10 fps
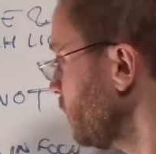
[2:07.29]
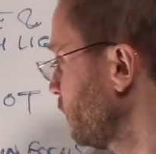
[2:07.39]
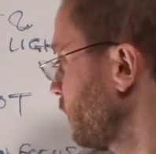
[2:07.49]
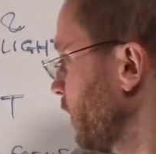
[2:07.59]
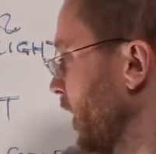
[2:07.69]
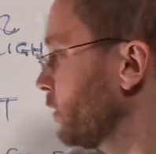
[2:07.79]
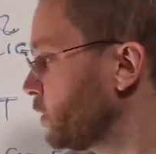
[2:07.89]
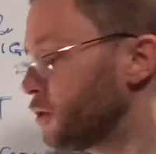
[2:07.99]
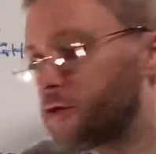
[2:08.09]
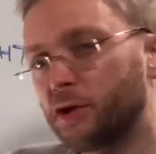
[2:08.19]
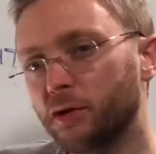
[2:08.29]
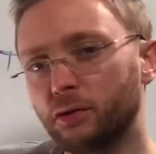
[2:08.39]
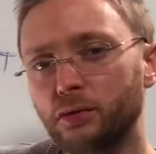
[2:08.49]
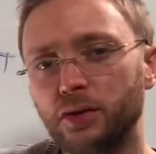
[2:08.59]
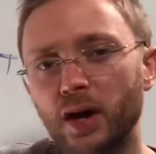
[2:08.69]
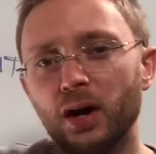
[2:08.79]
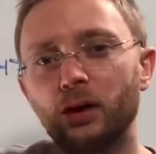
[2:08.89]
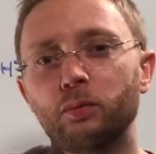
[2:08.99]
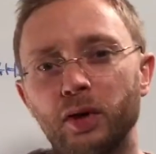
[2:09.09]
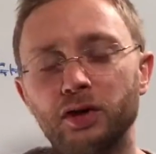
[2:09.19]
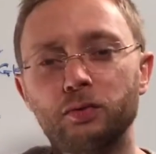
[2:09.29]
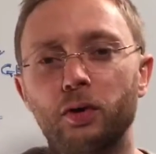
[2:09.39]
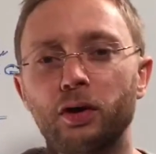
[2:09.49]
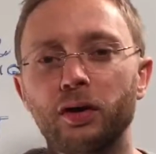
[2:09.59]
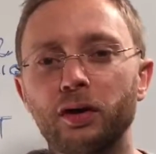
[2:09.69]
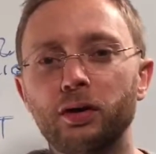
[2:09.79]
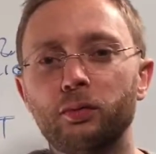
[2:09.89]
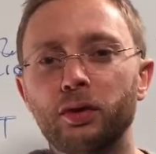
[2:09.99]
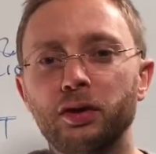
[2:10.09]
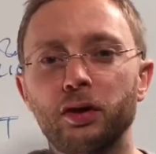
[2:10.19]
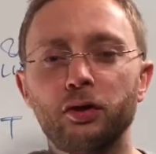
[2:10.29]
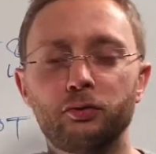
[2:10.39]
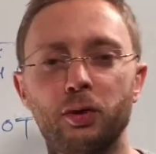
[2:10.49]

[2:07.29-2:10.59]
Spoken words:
So how do you choose which one you want to use?